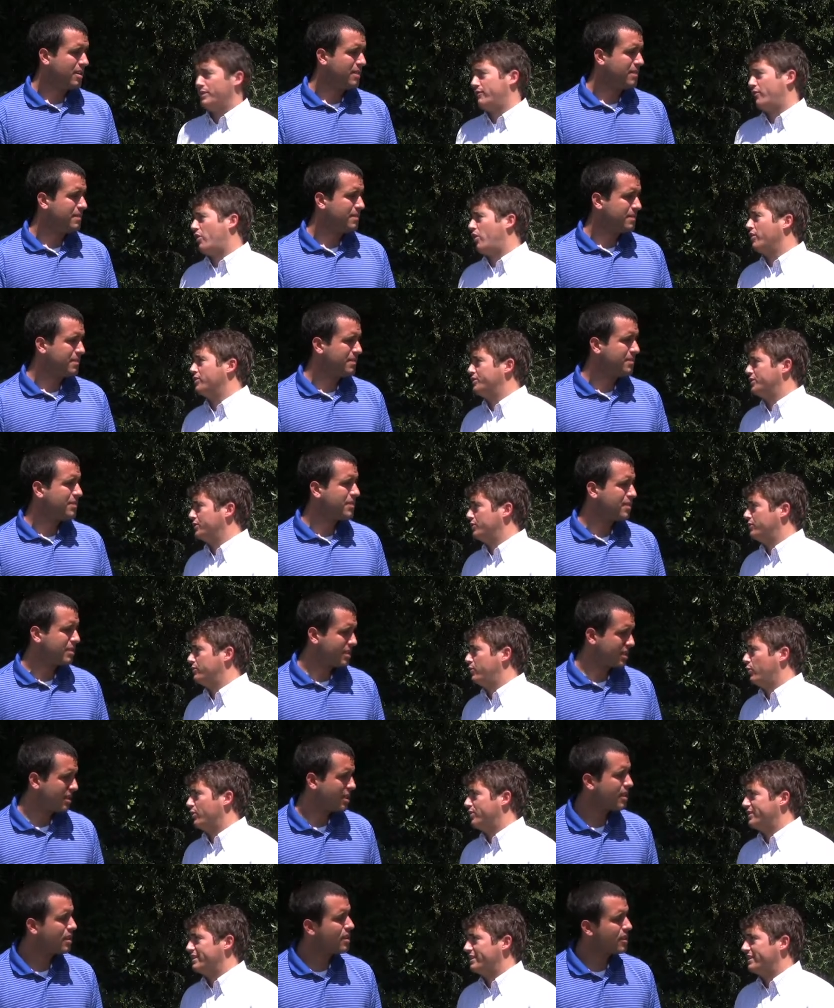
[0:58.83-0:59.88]
Speaker 1: Navarre too.
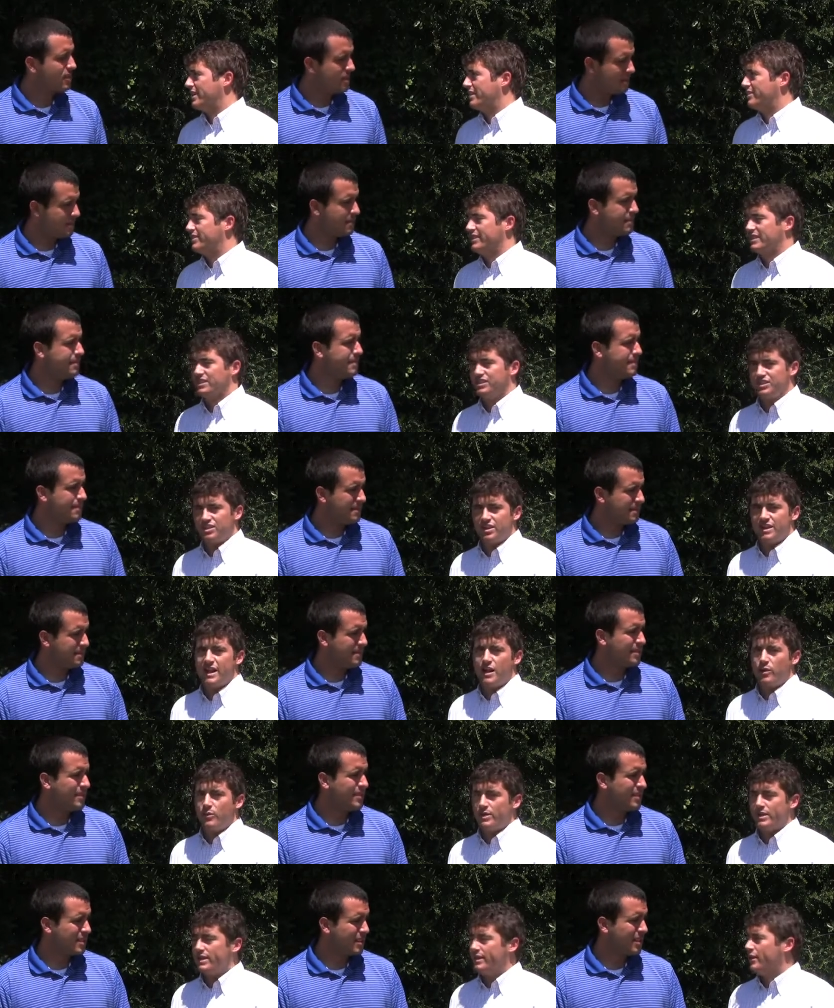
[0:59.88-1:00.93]
14 nothing shutout
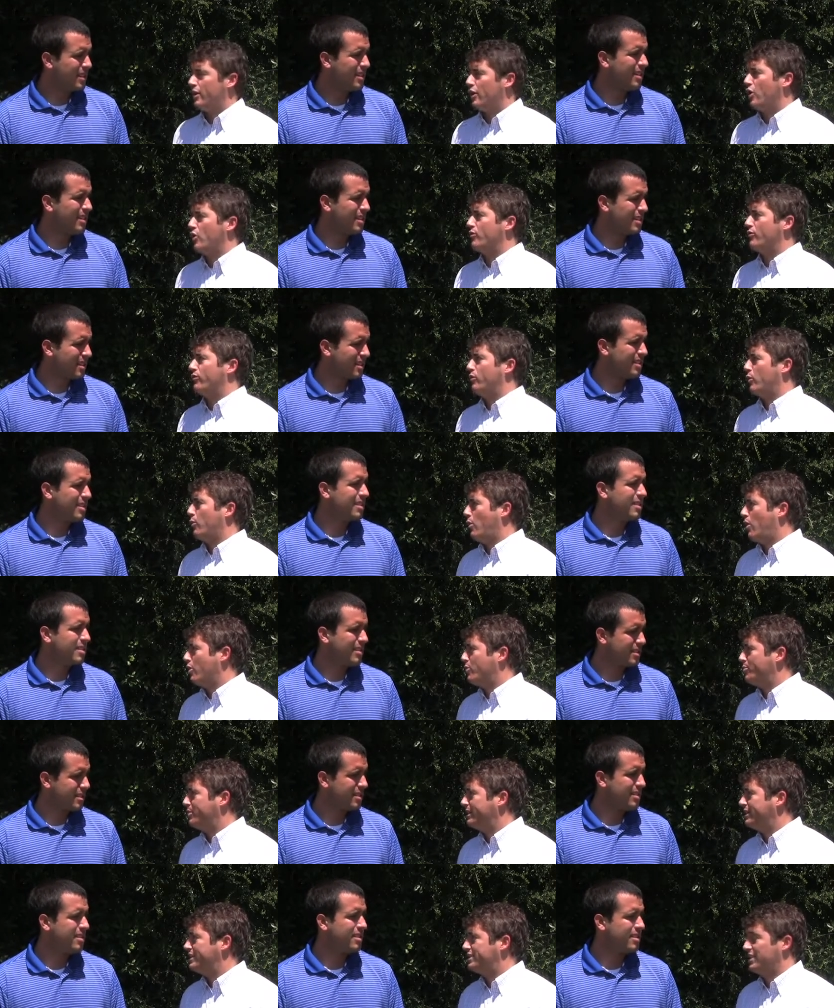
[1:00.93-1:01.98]
win over Fort Walton
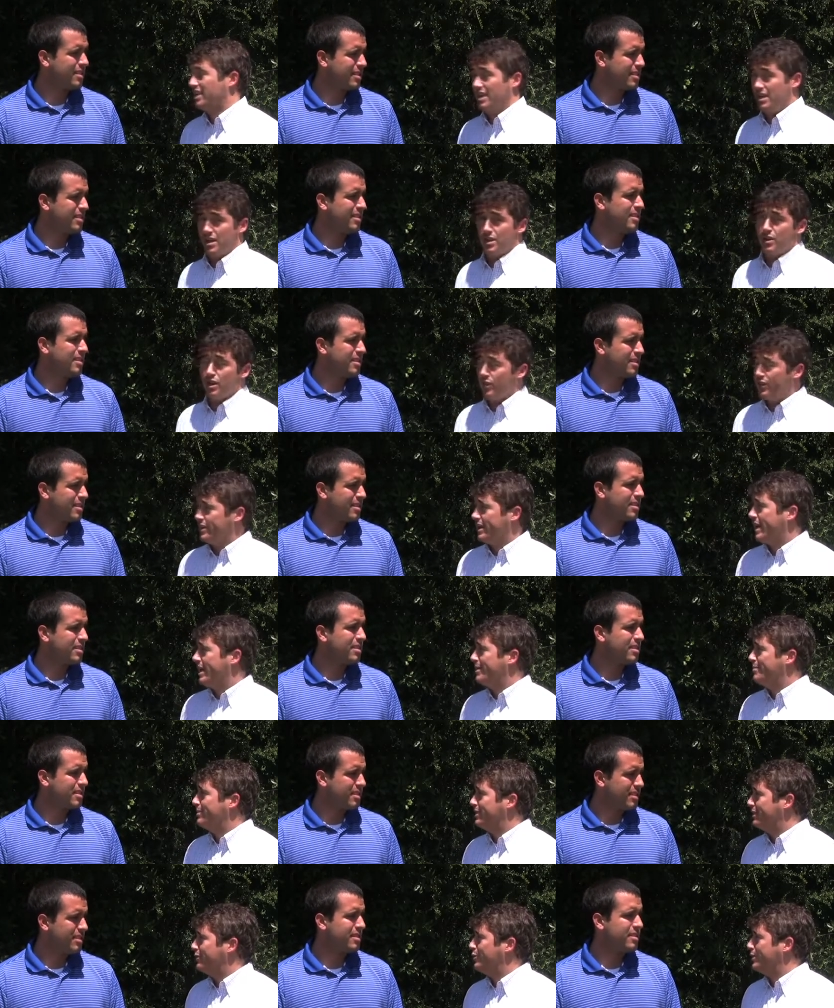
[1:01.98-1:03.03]
Beach. Another
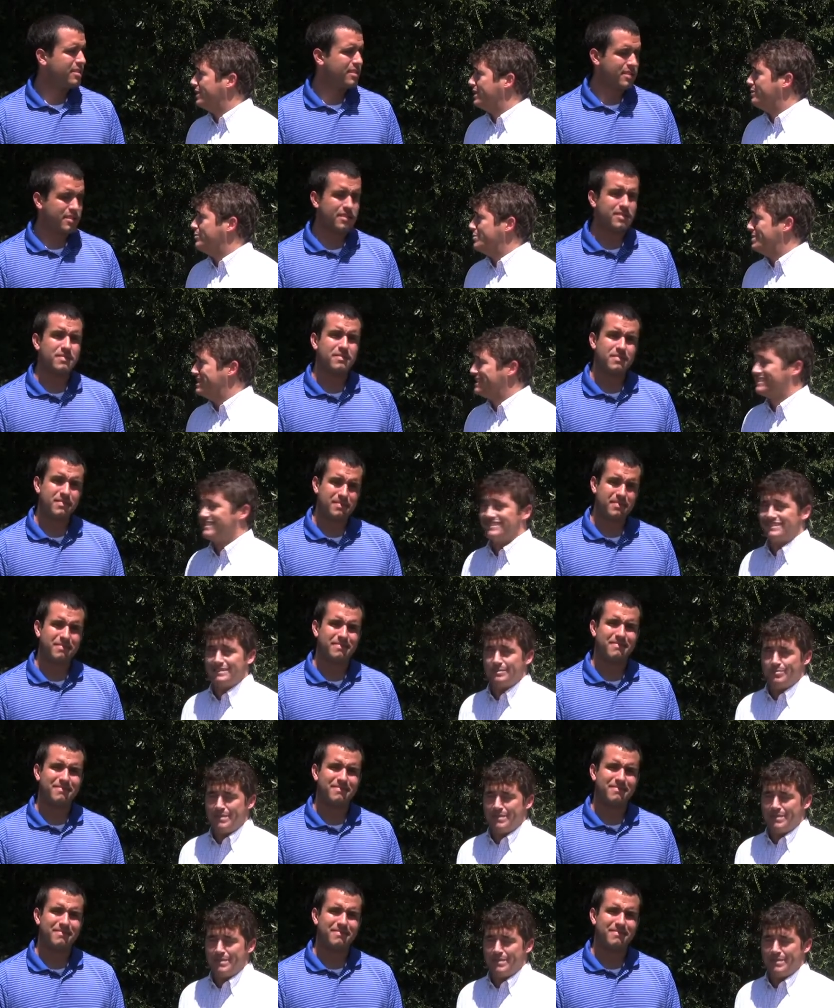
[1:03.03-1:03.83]
game that we missed